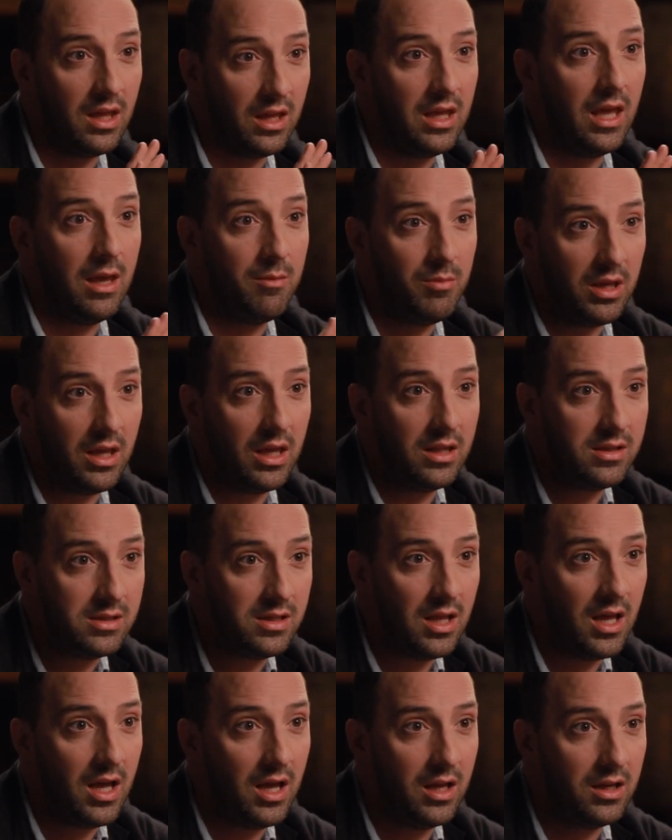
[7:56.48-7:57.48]
that came against
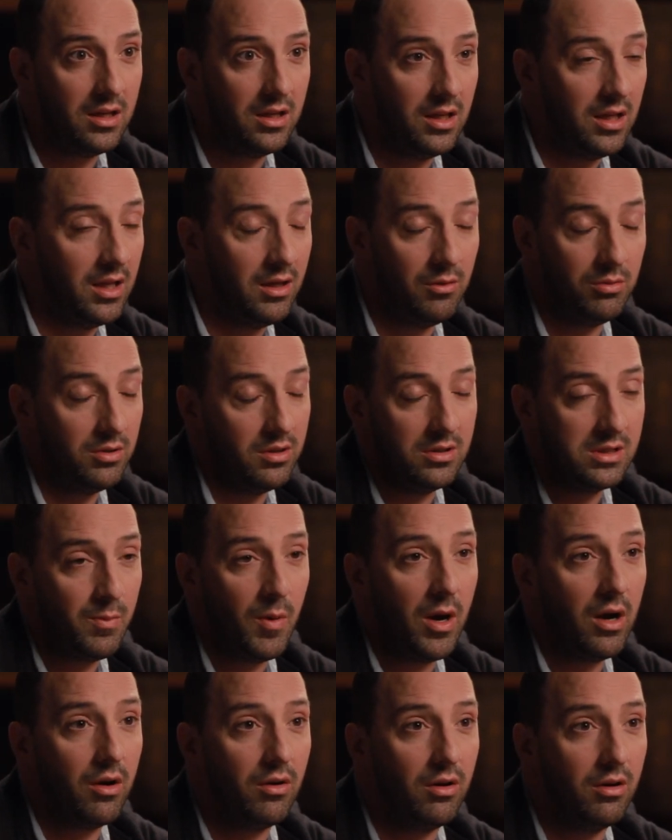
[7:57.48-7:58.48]
that, he would
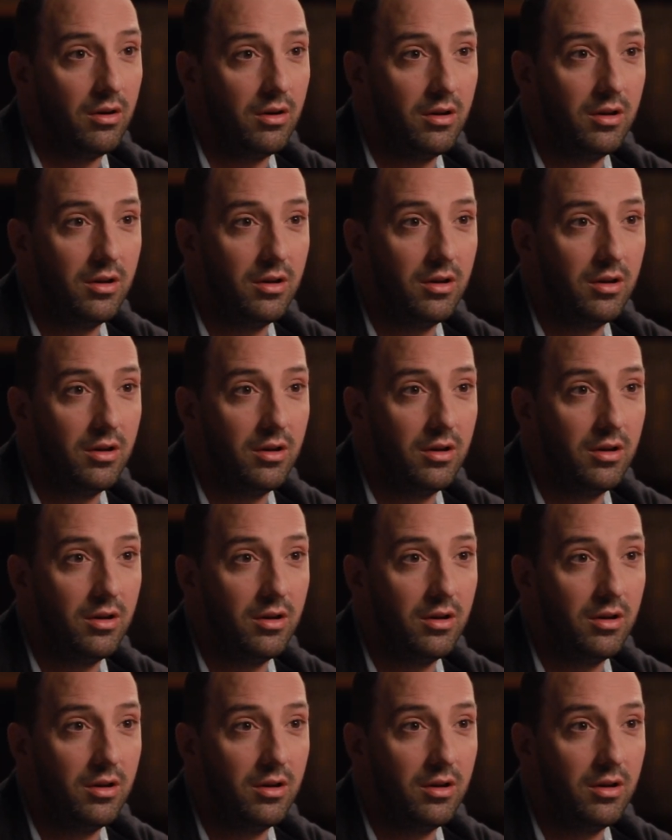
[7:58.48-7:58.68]
spiral.